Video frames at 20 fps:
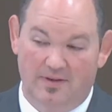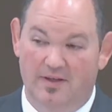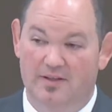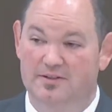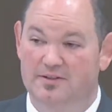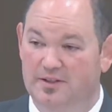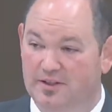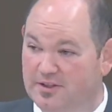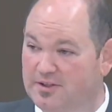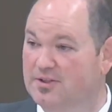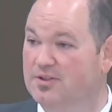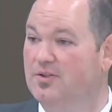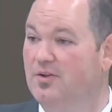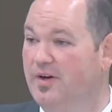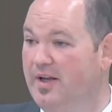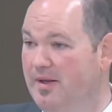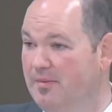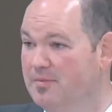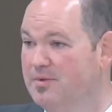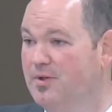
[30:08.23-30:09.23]
there's an
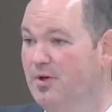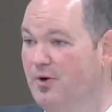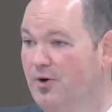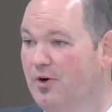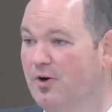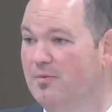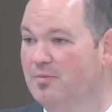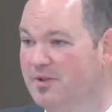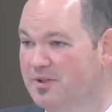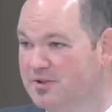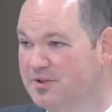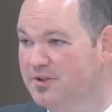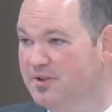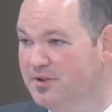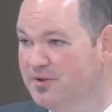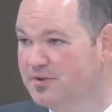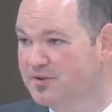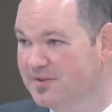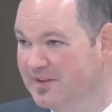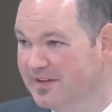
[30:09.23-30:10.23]
extreme term that's
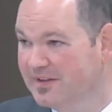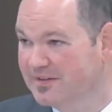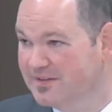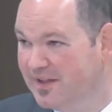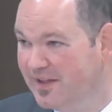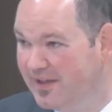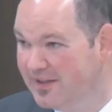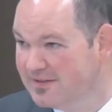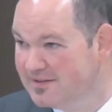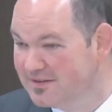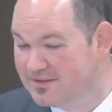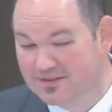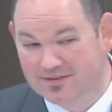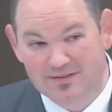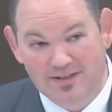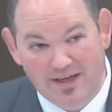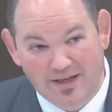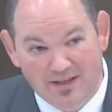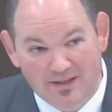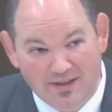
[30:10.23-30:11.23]
used these days. It's a
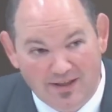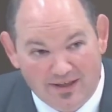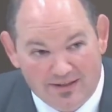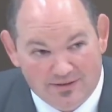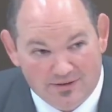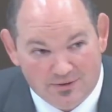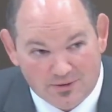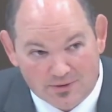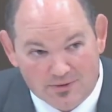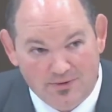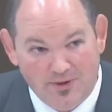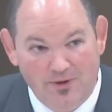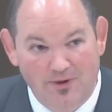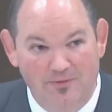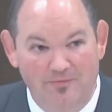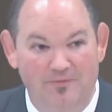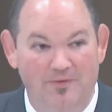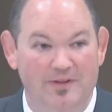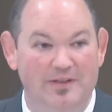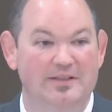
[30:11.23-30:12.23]
psychological
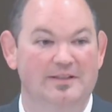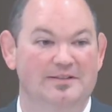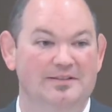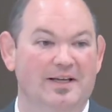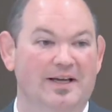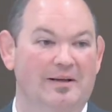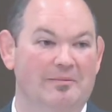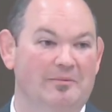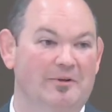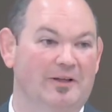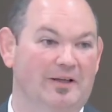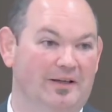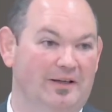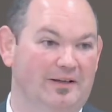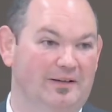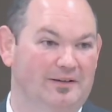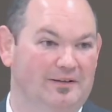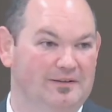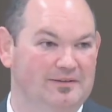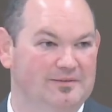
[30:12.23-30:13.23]
term for this same thing.